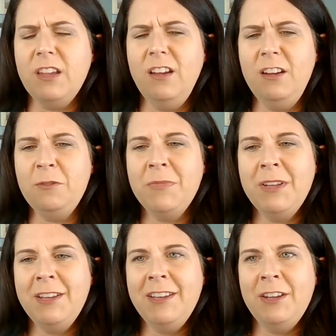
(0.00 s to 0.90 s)
um
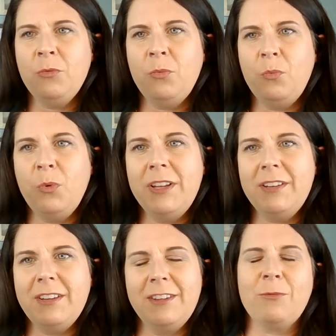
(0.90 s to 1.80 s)

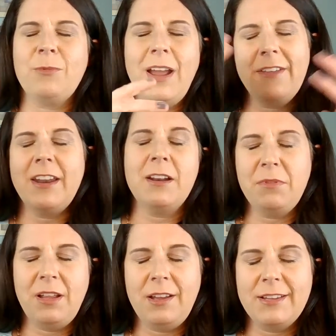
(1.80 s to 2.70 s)
when and how that
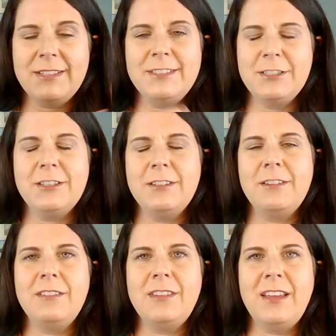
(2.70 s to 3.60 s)
applies to
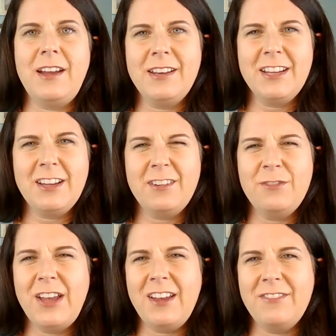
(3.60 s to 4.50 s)
the
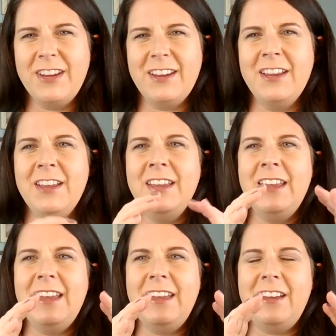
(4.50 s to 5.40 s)
idea of having
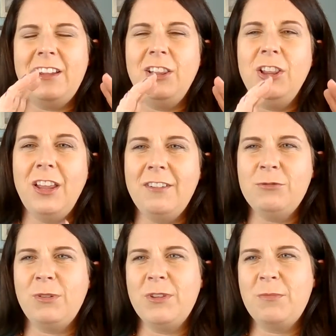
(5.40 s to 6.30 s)
a
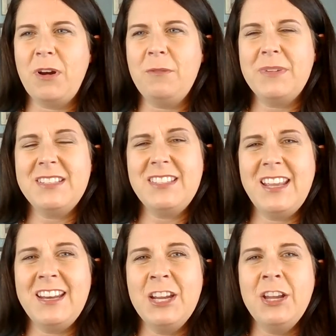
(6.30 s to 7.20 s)
loved one with a problem is
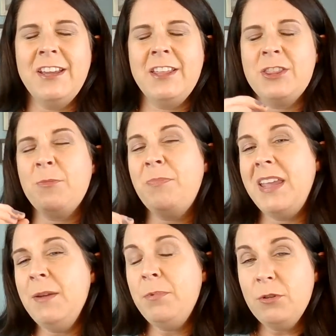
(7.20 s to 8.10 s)
that the
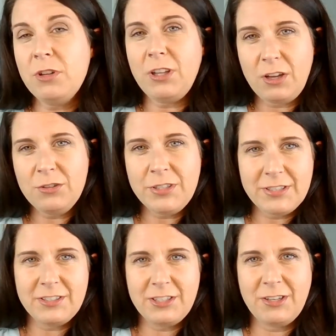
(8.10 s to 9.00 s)
people
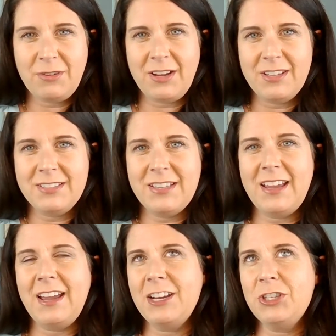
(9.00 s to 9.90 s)
closest to us
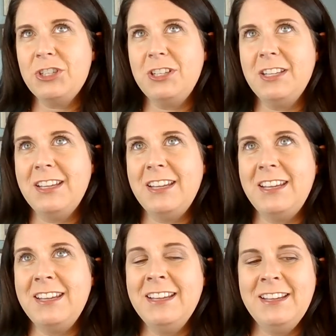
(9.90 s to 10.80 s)

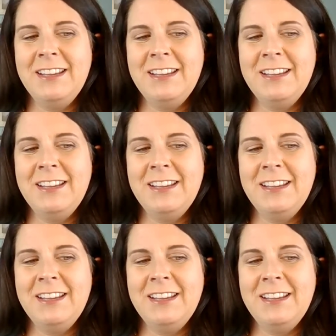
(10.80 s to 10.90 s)
actually